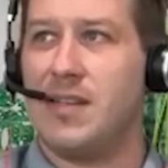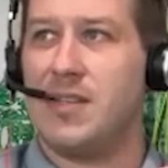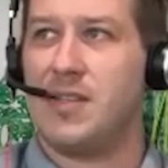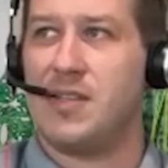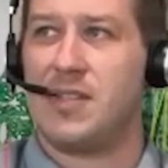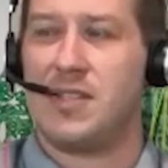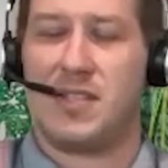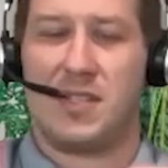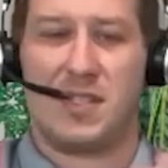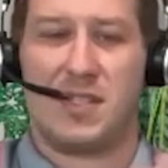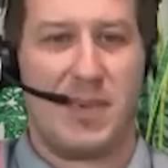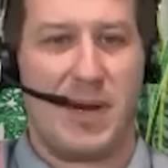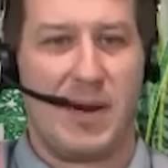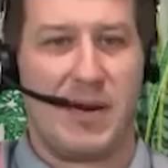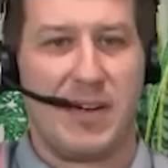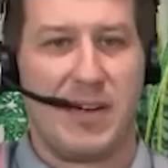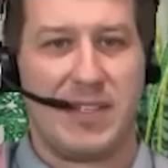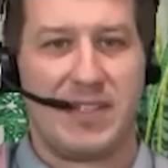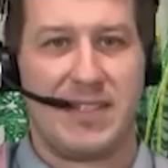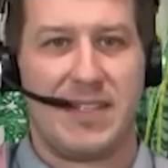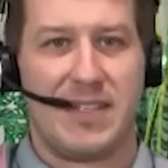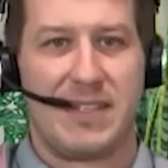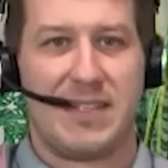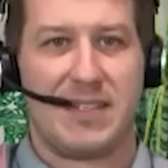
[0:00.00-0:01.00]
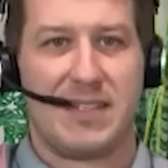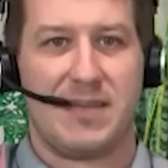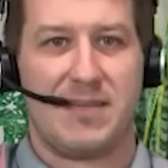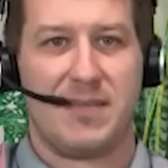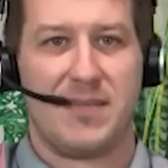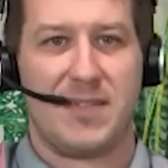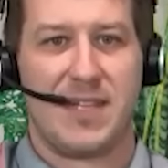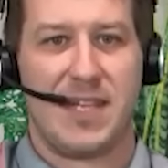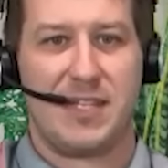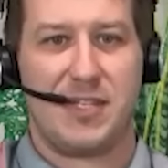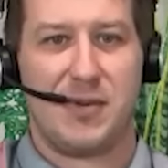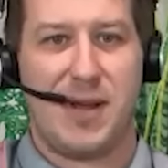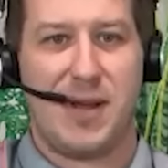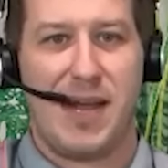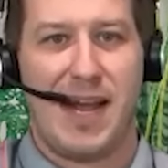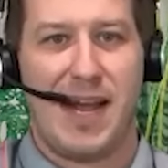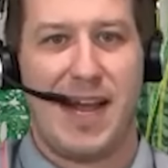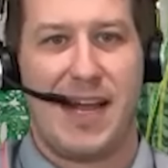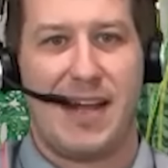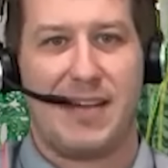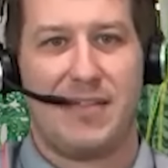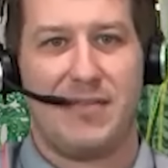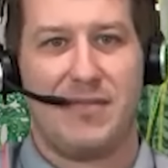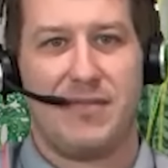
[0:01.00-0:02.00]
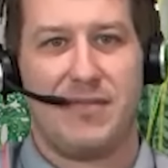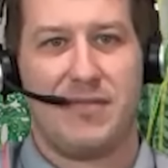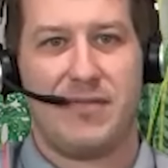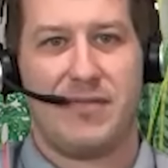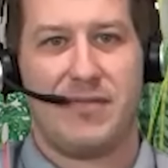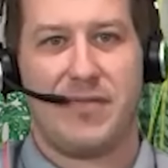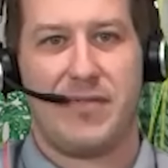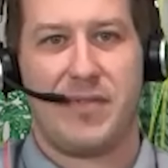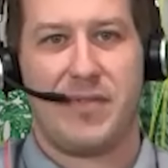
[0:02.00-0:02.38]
just disparate systems that you have,